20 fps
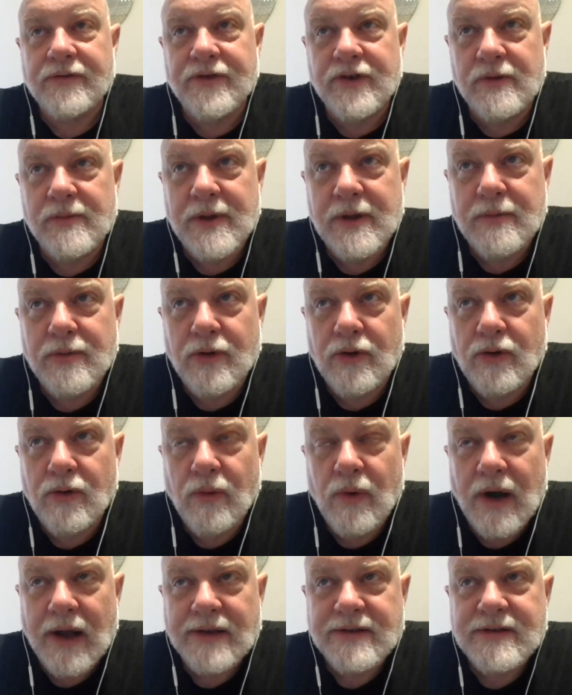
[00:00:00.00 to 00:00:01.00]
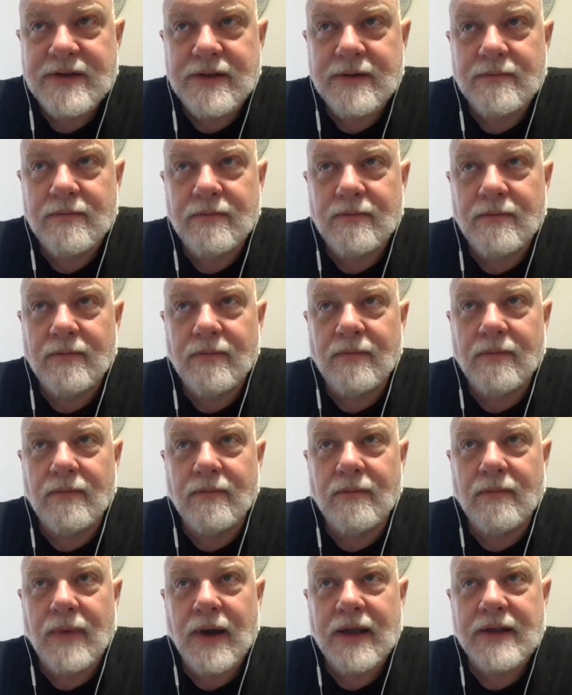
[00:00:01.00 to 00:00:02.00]
people who watch
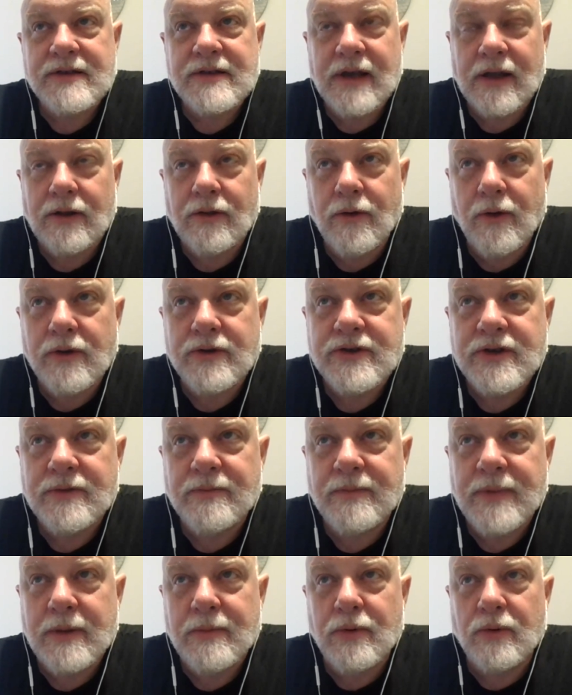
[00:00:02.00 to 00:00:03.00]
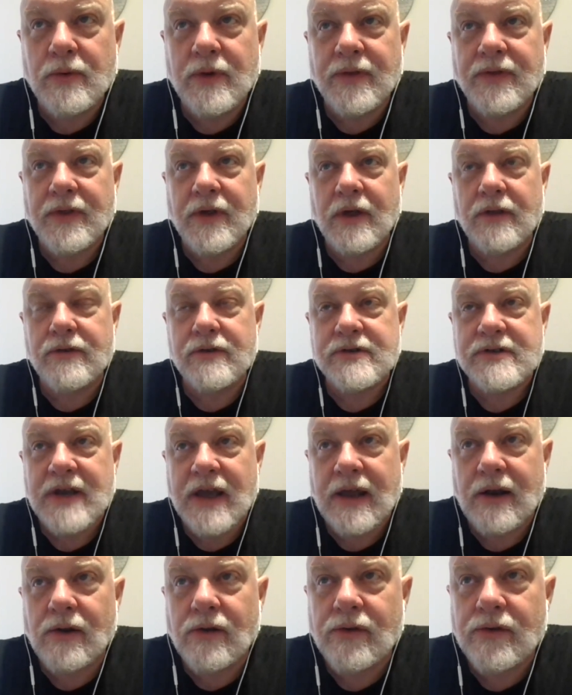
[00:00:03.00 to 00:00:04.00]
my channel or people with other
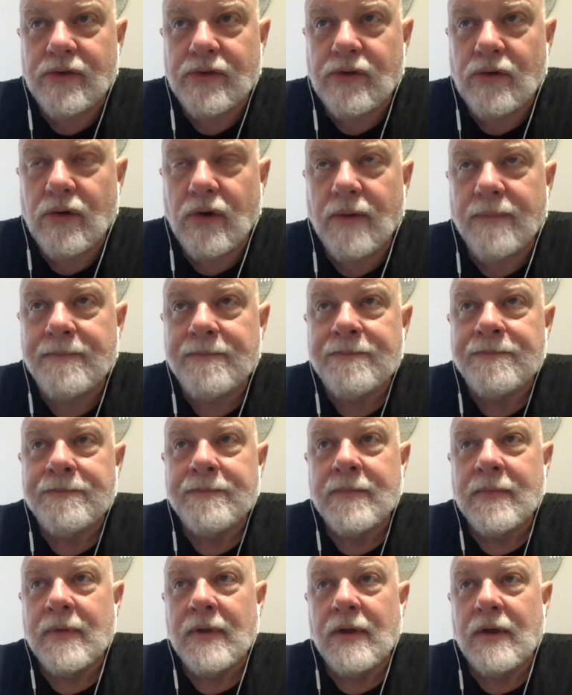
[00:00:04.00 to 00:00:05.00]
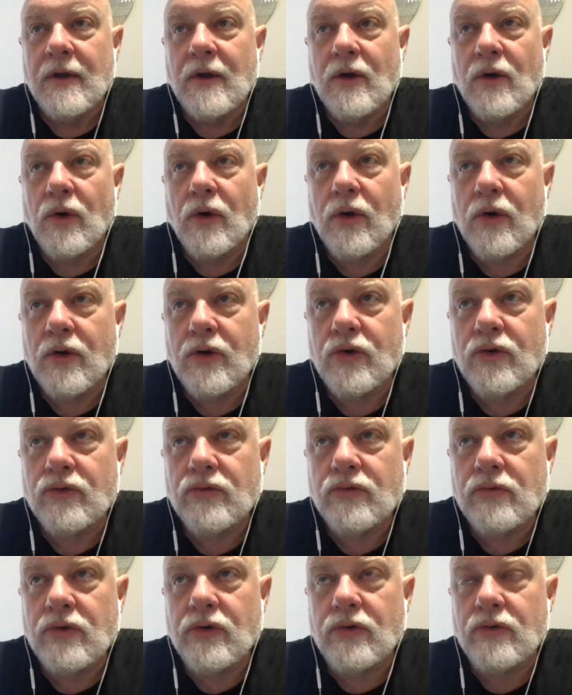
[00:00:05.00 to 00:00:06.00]
channels or
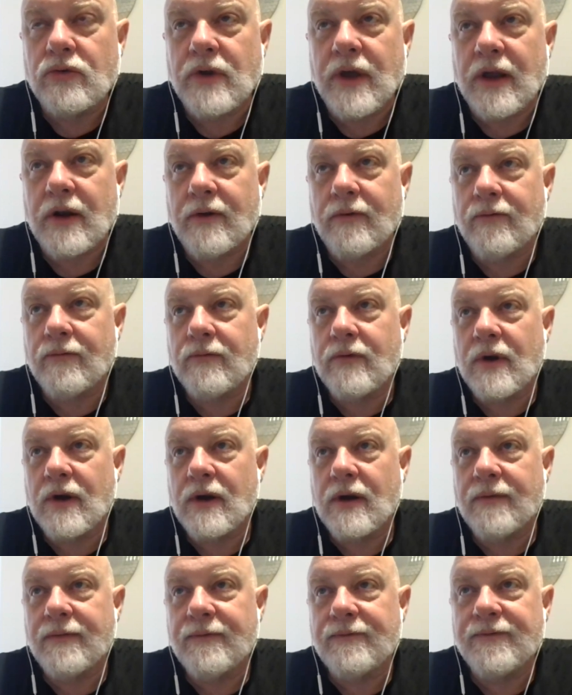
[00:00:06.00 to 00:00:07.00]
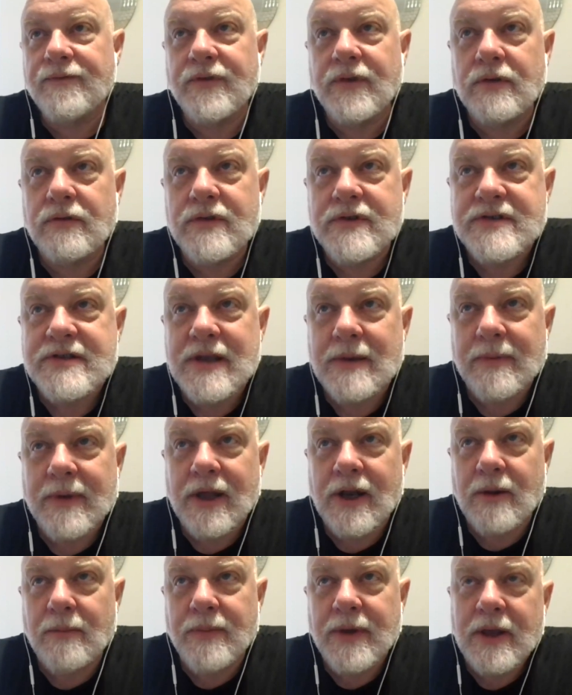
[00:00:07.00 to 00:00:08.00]
who kind of view the same
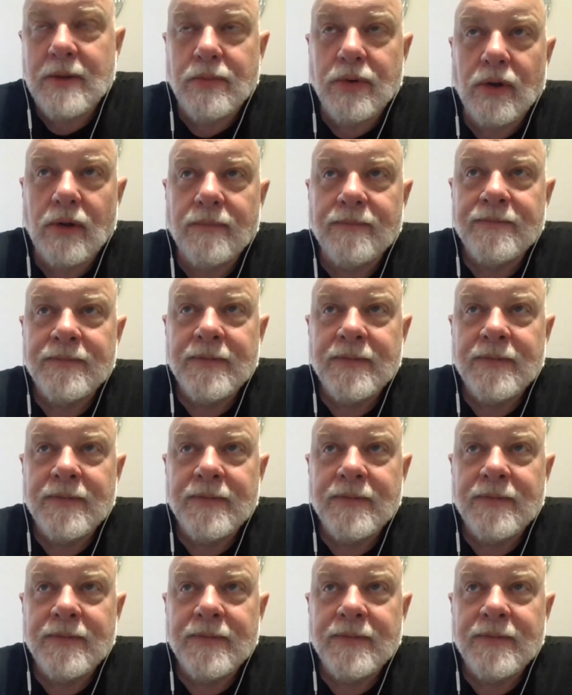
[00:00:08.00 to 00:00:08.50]
kind of people